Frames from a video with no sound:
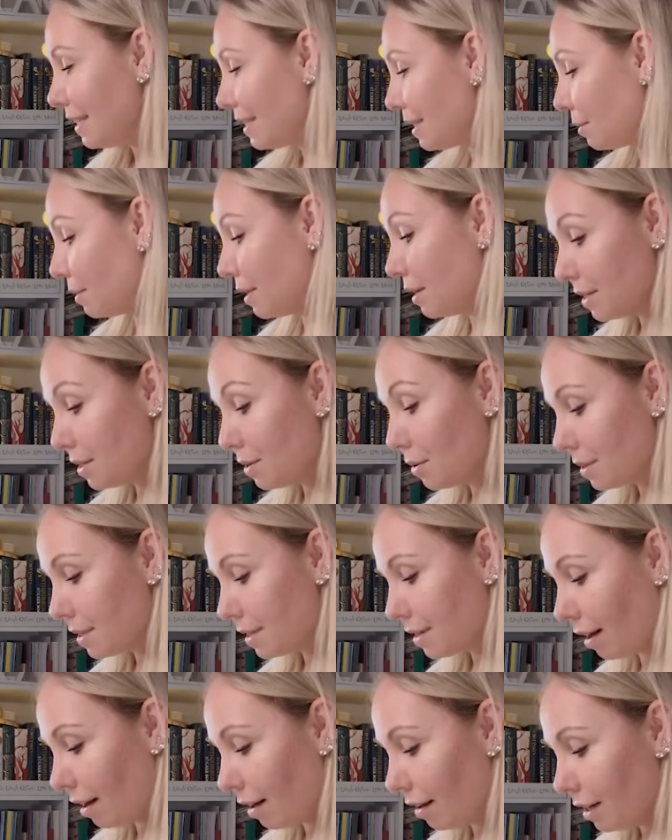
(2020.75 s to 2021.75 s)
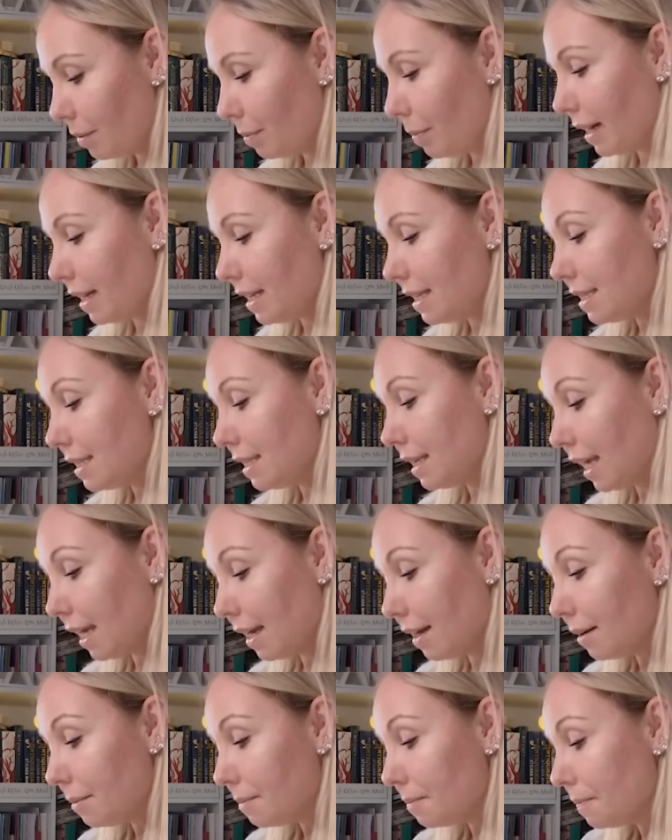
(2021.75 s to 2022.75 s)
So there's no skunk, but it's
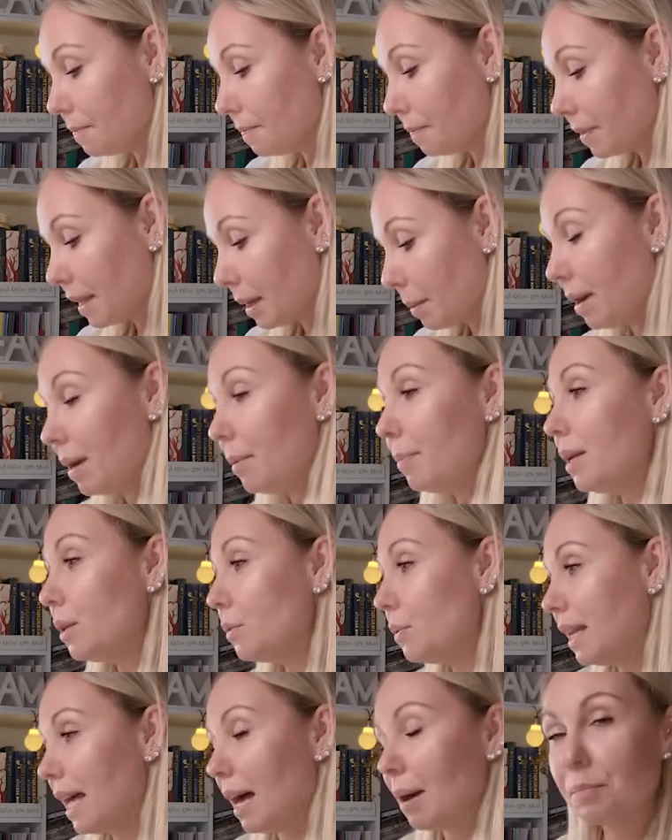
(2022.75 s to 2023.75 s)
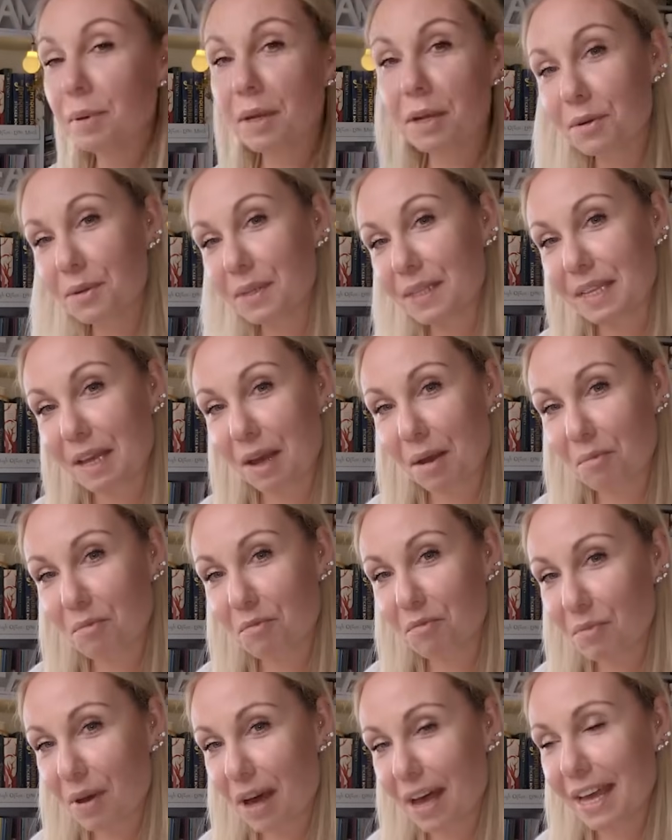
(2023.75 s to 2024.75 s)
here. Maybe it will appear on some
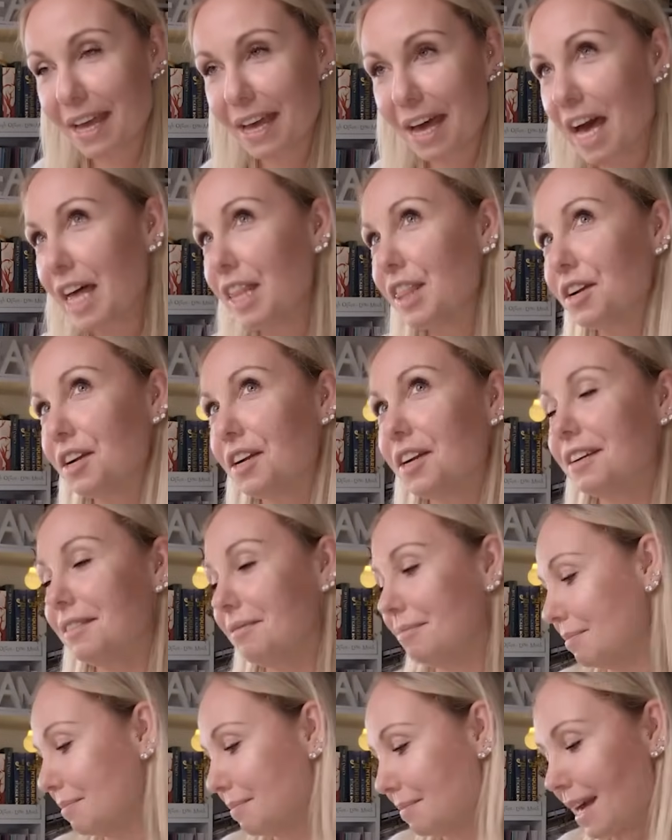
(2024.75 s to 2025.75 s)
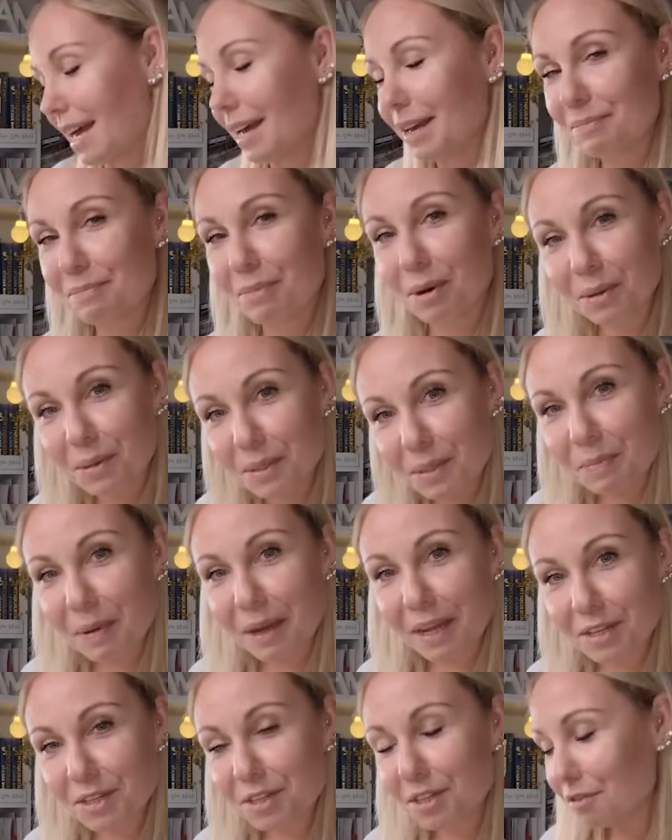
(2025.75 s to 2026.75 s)
other bonus
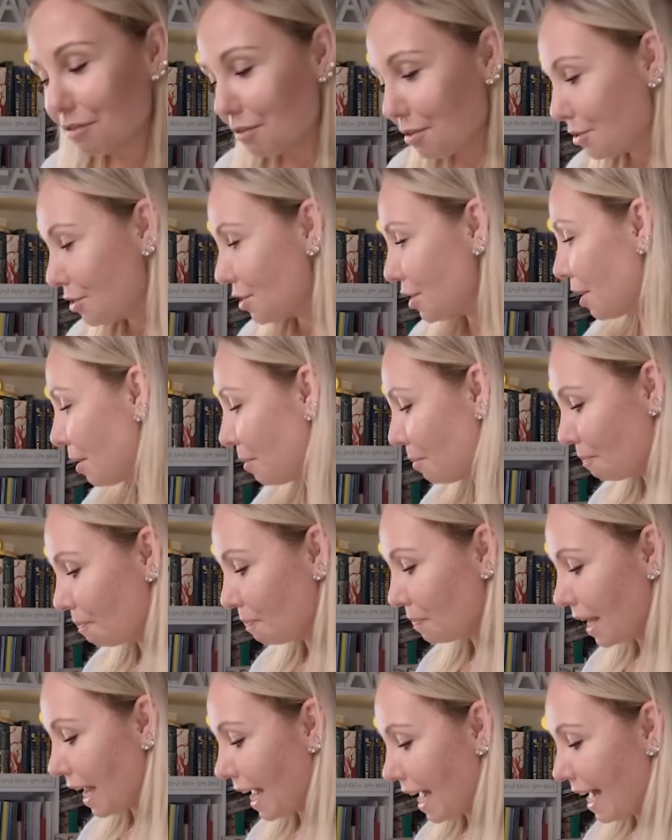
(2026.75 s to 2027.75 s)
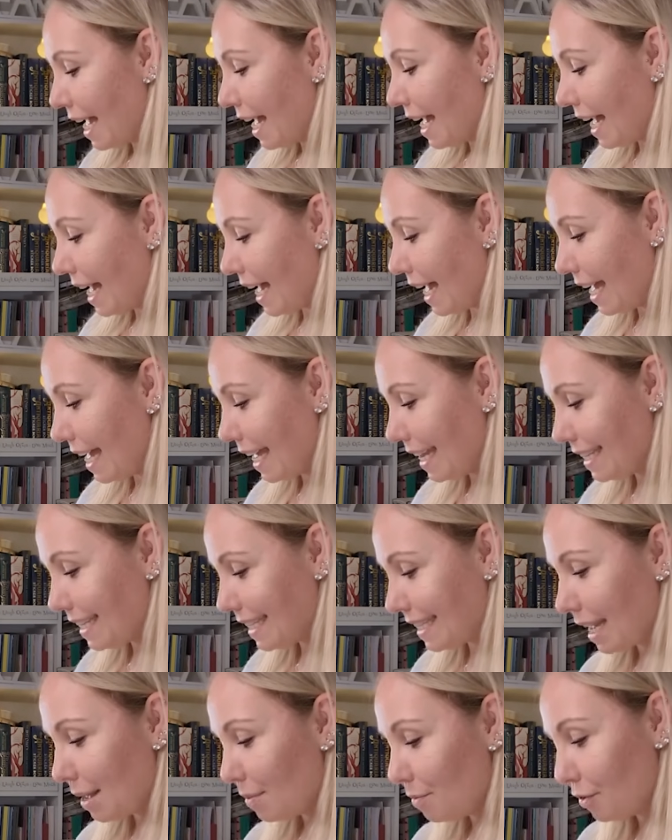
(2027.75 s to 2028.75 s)
page in the future. And
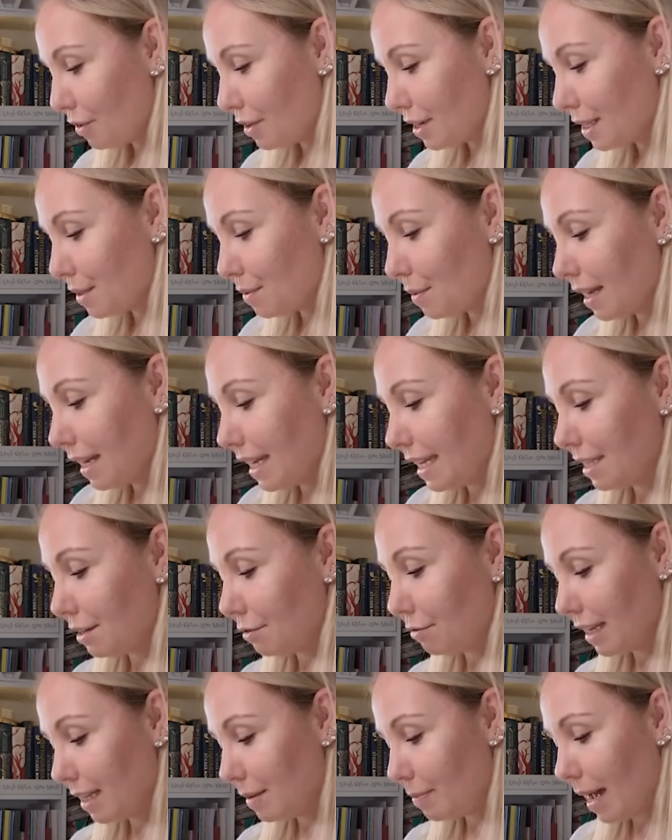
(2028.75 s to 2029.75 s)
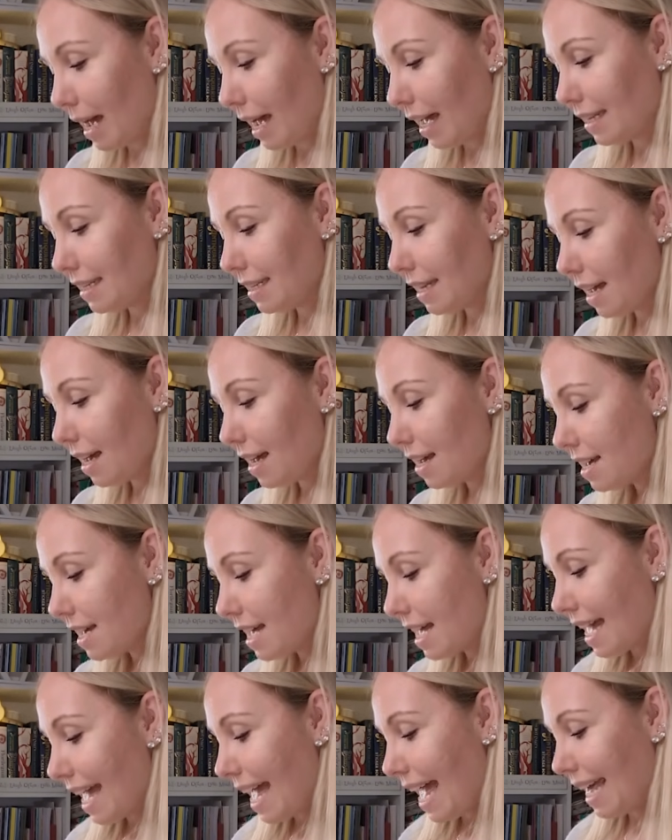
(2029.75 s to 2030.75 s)
same for this one. It's a red panda,
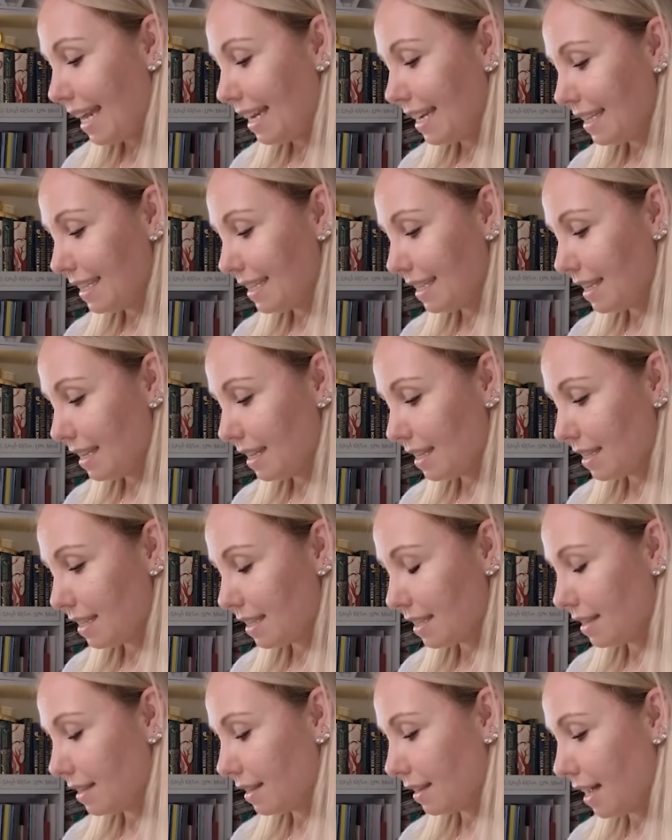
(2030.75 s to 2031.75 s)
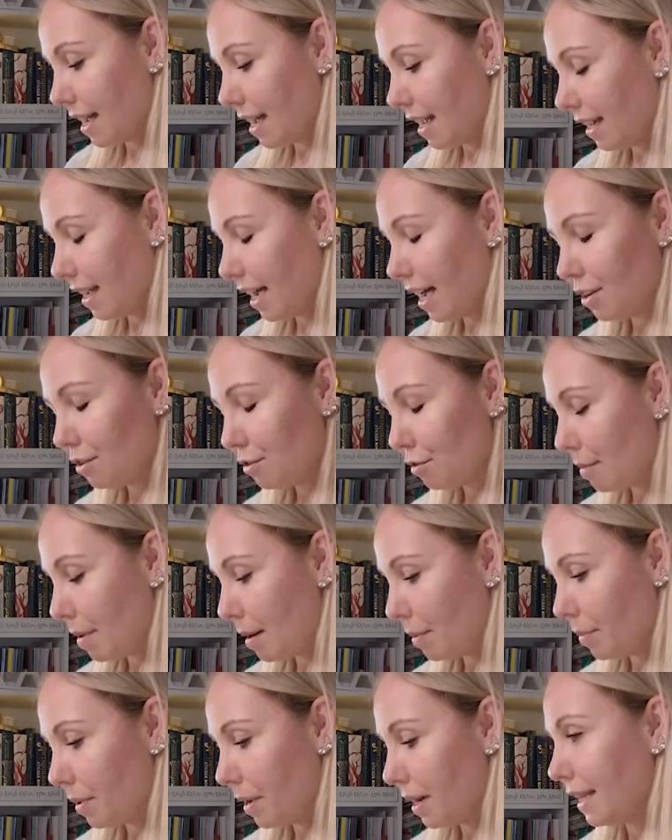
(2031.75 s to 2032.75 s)
and it's this guy, I can't
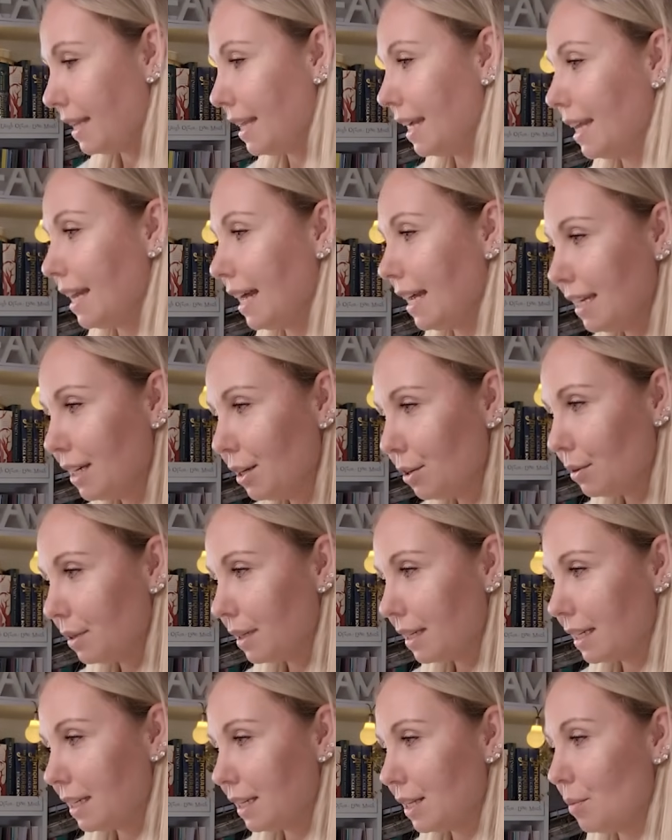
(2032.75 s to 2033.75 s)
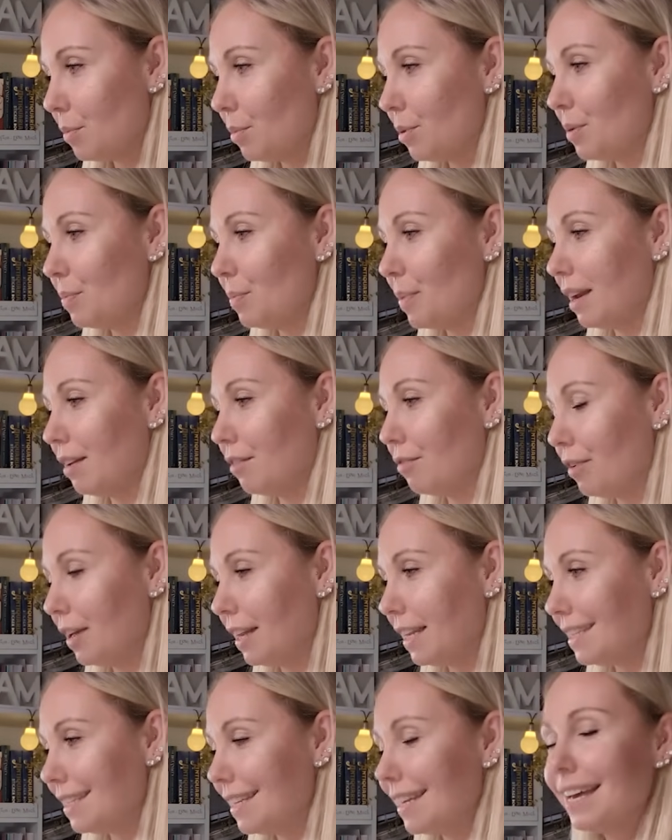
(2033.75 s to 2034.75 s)
remember. They're not included in the book, but I
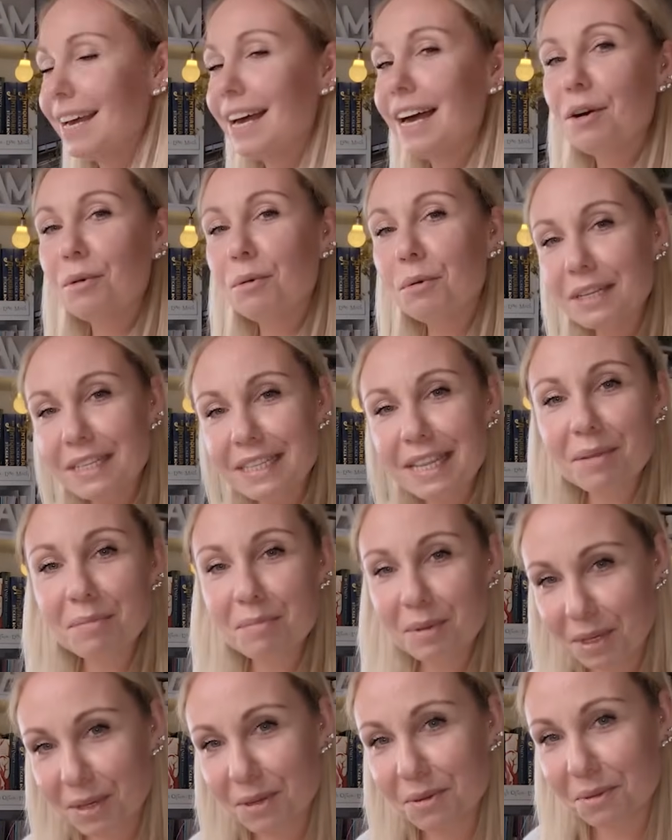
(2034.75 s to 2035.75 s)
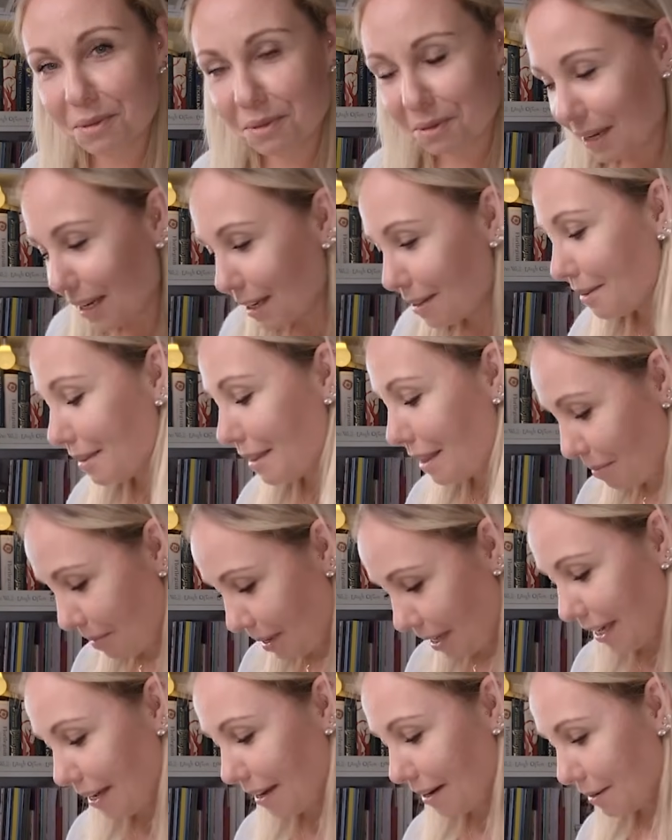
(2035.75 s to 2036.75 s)
felt, wouldn't that be cute to include them
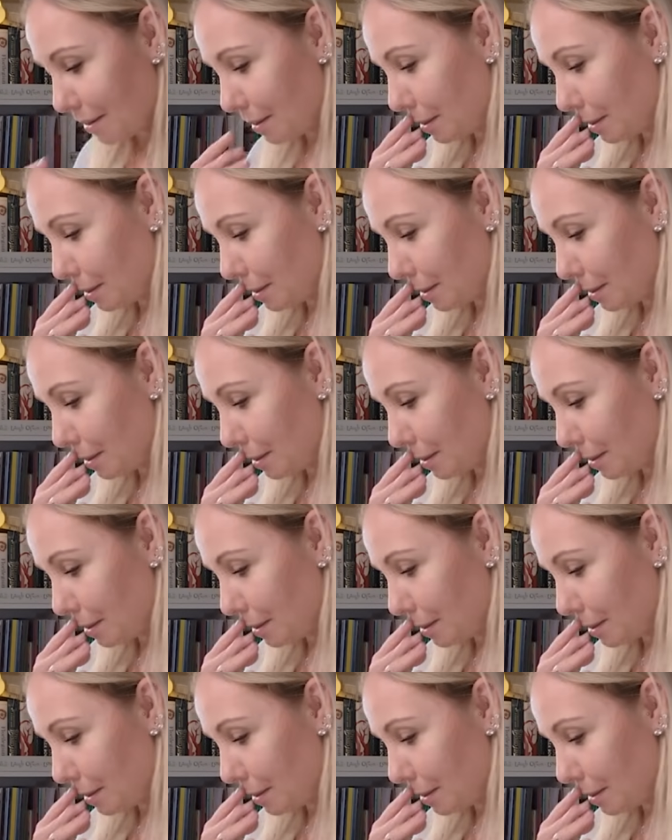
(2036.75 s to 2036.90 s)
here?